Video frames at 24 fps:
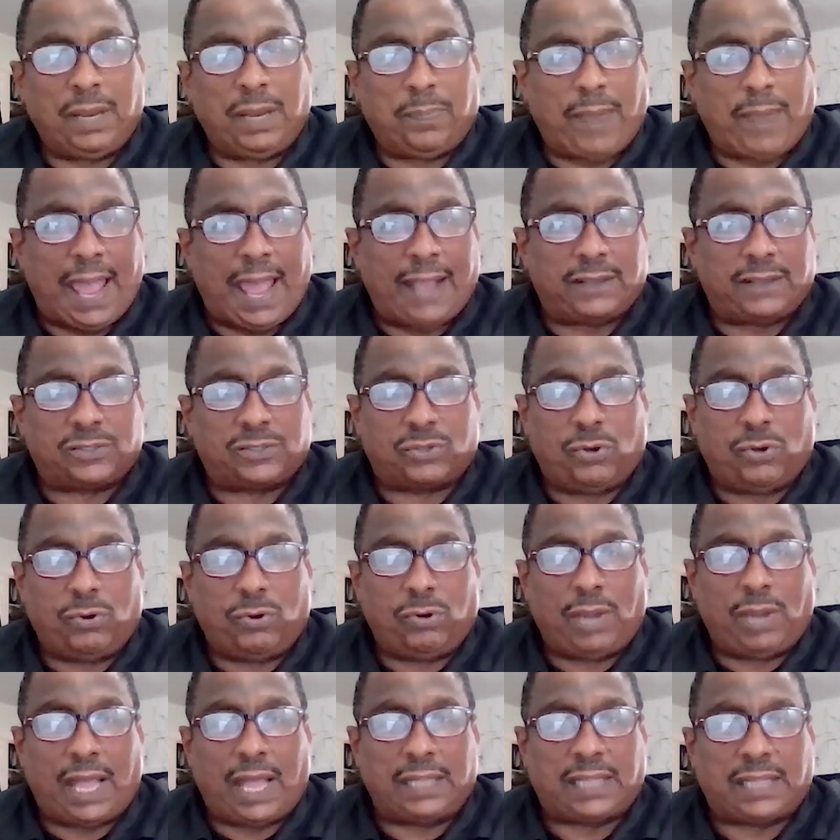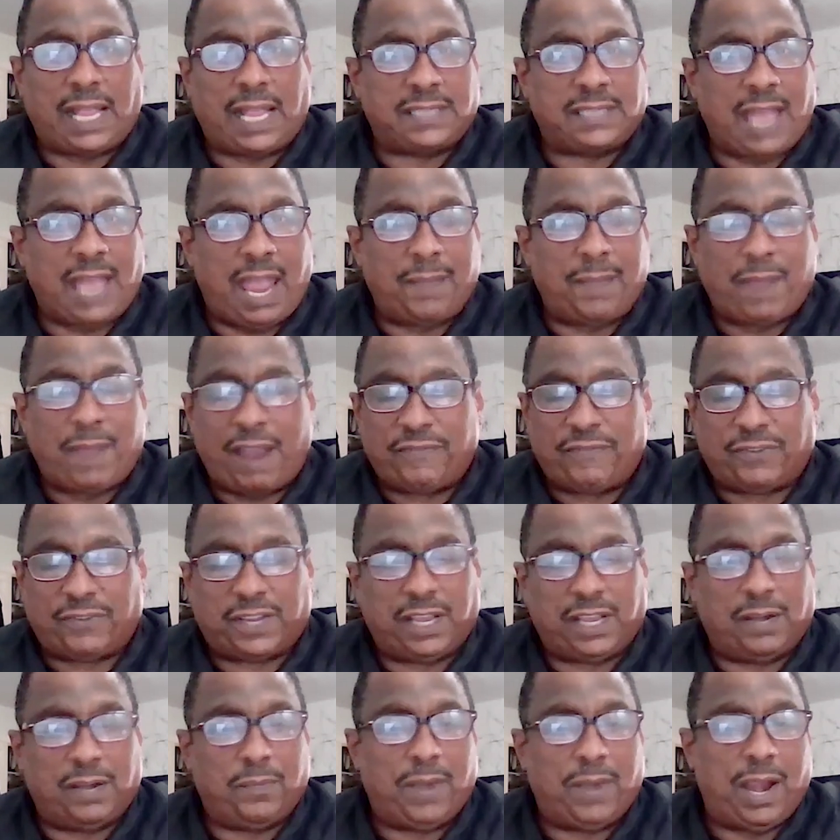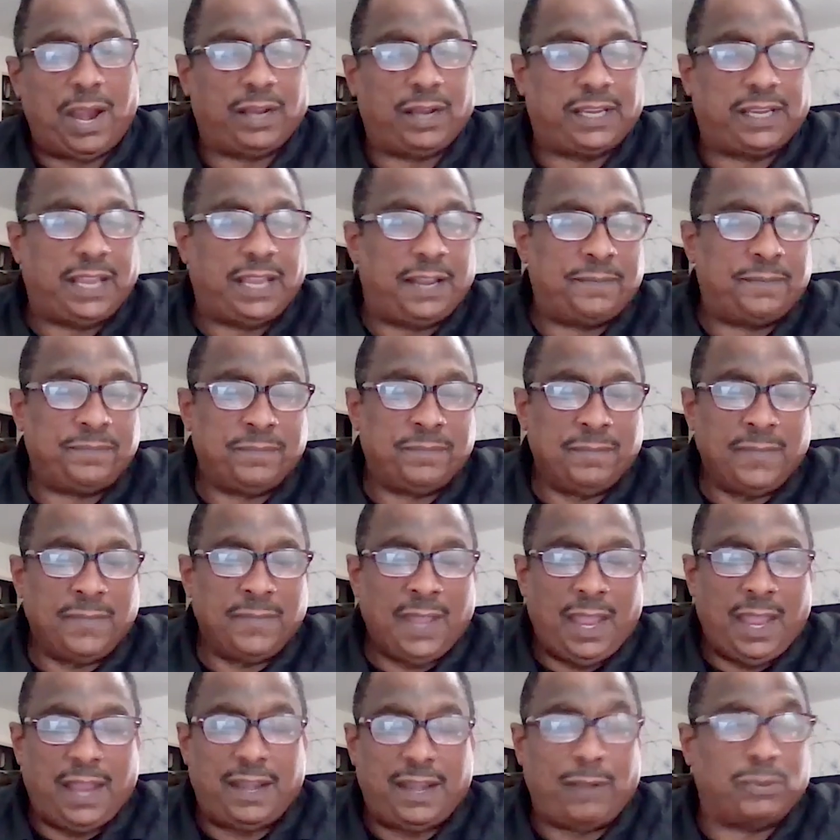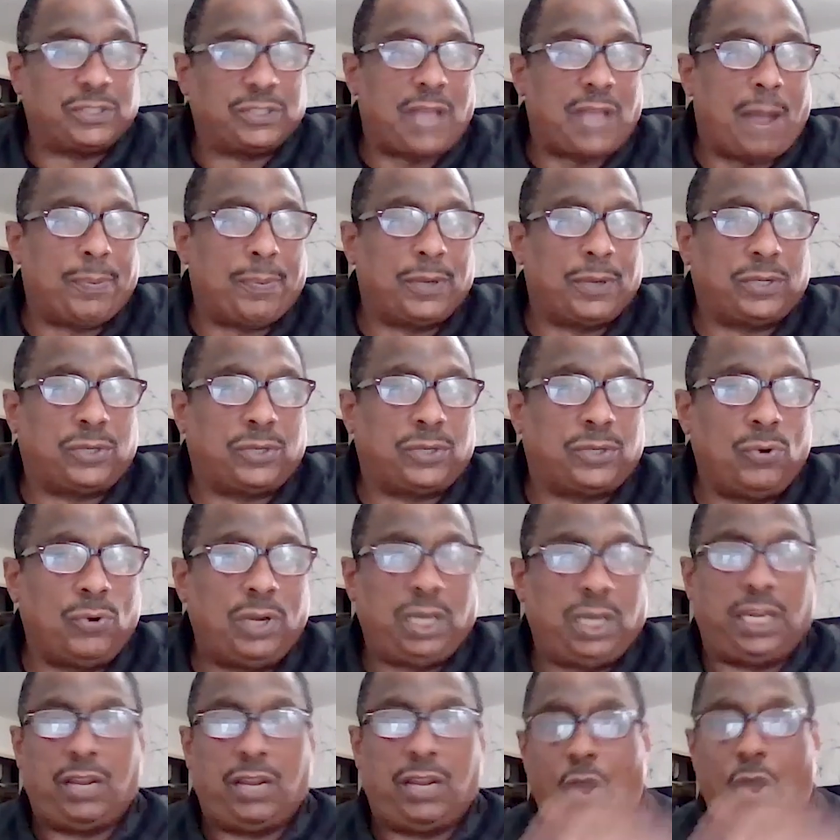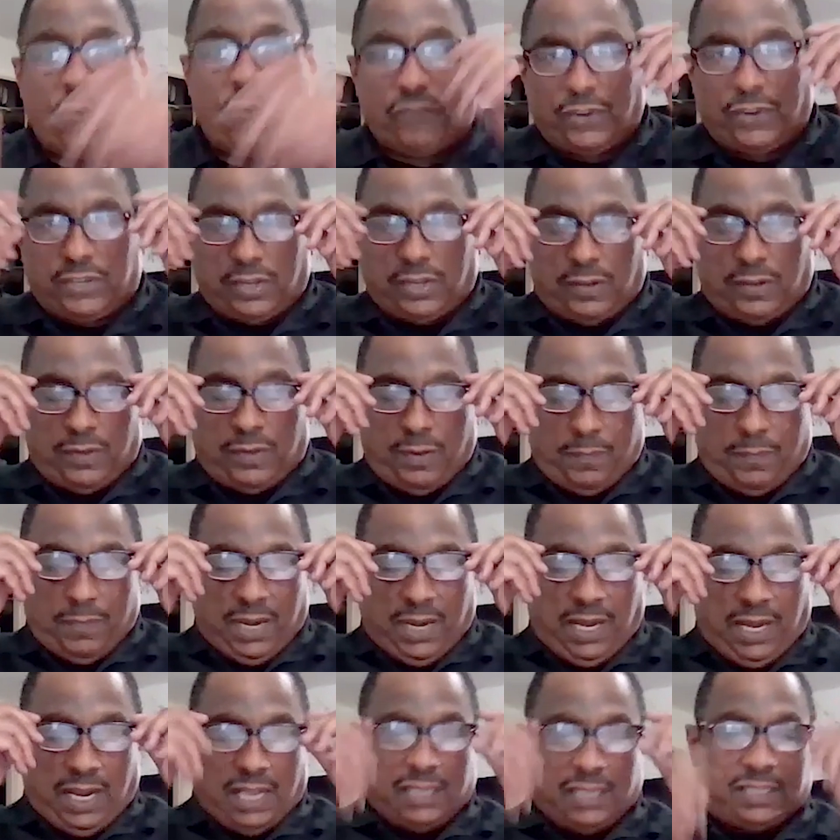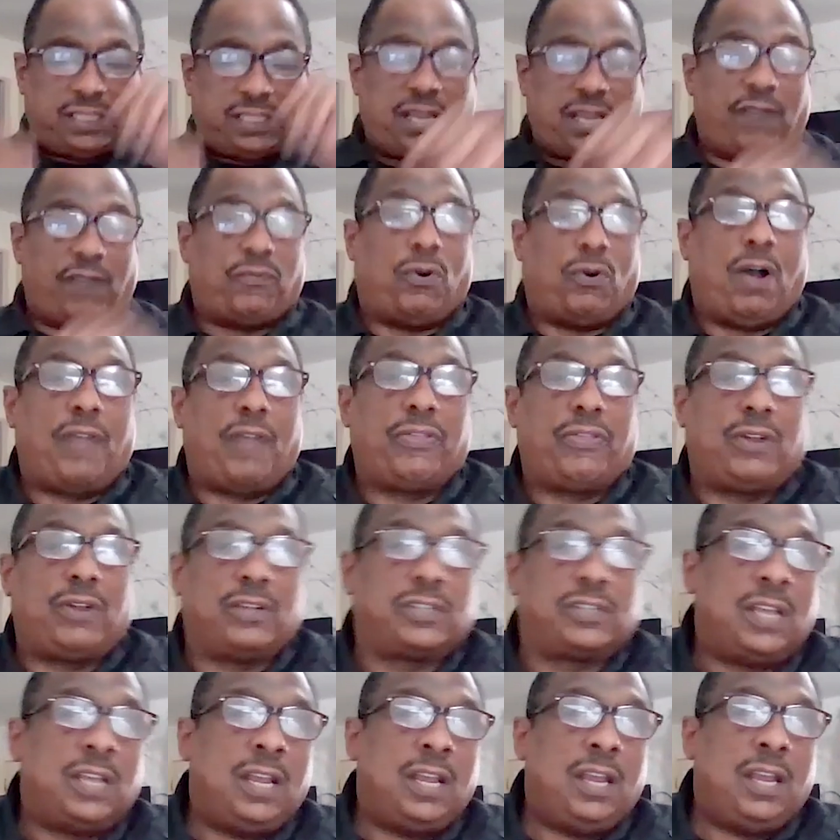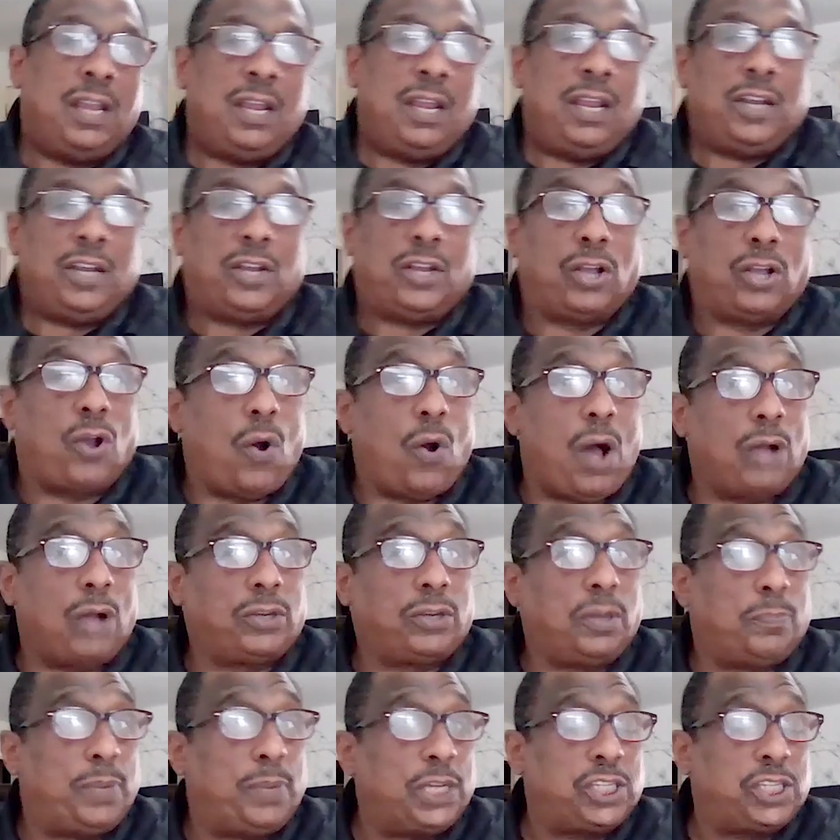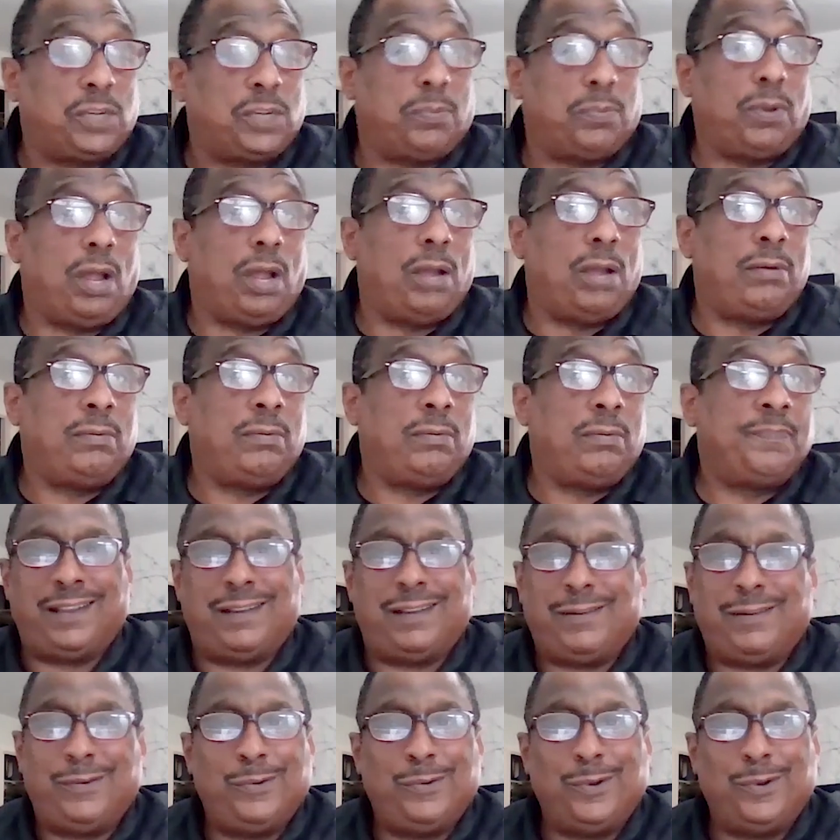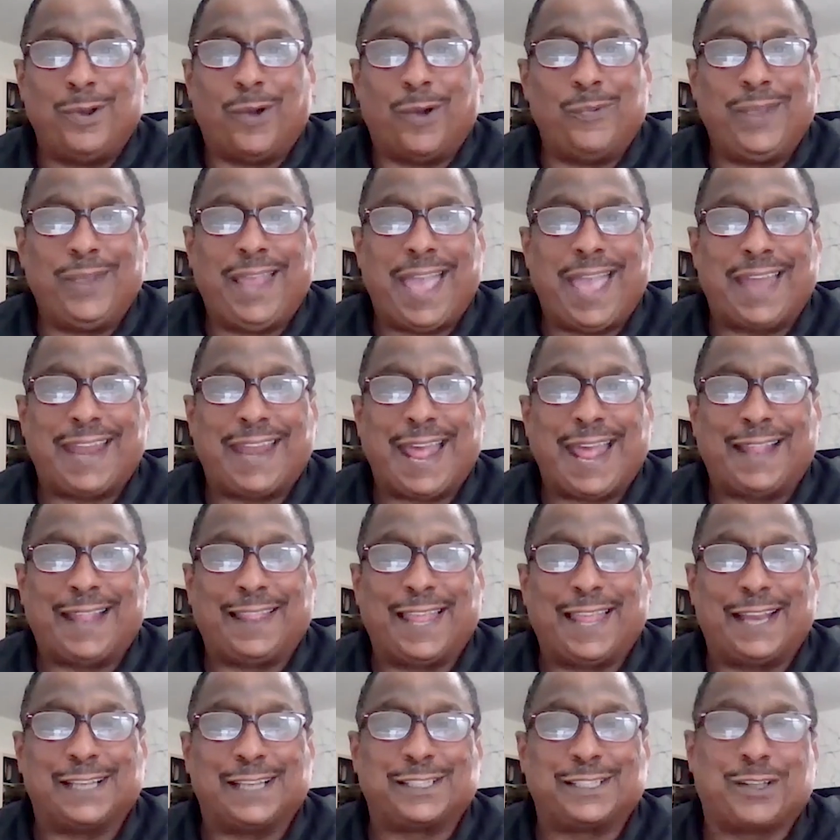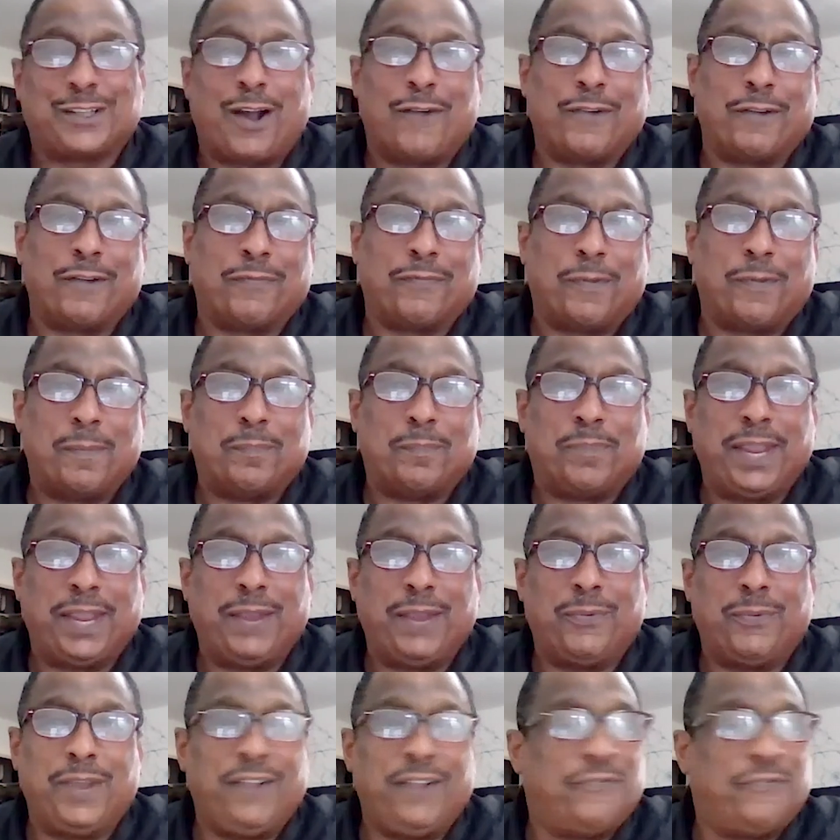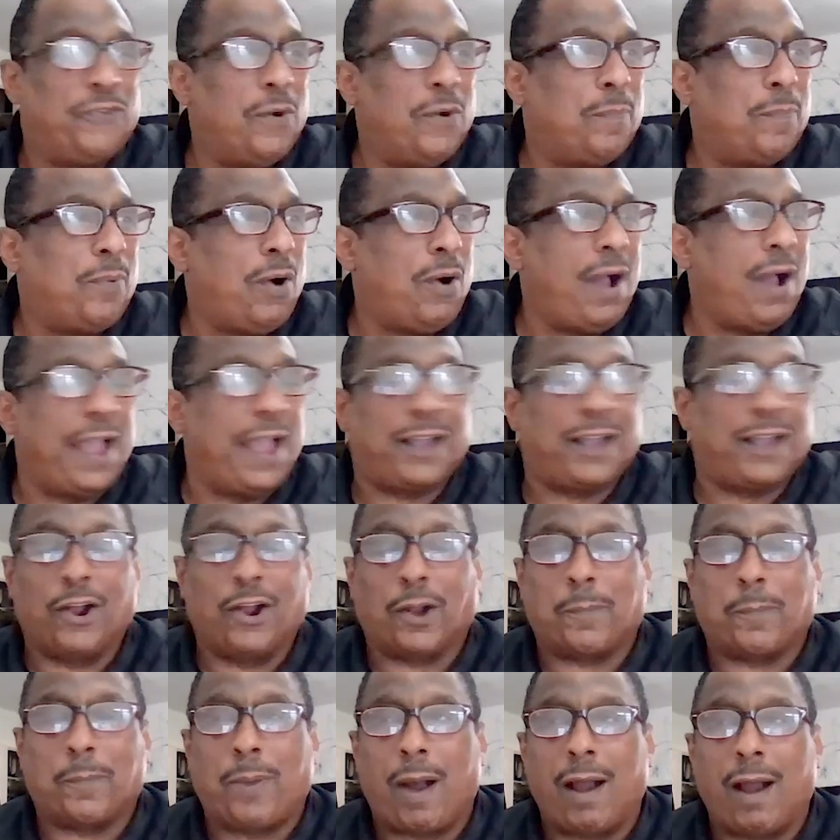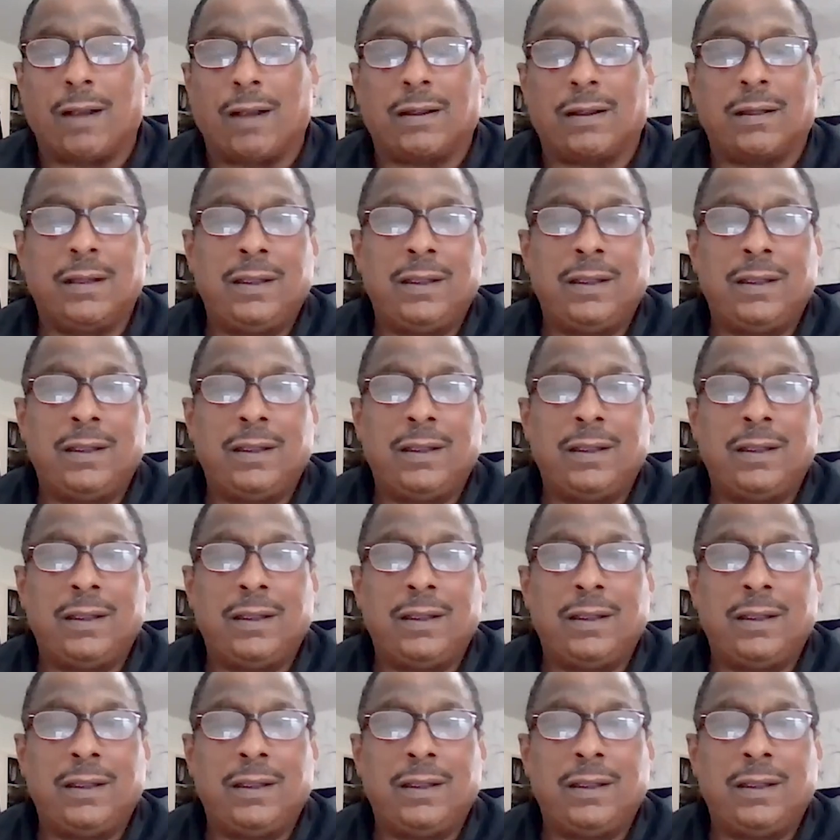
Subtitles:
Black school at that time, African-American. And it was opportunity offered to me and several others to go out to Bishop Ludden. You know, we had athletics covered from peewee football at Kirk Park,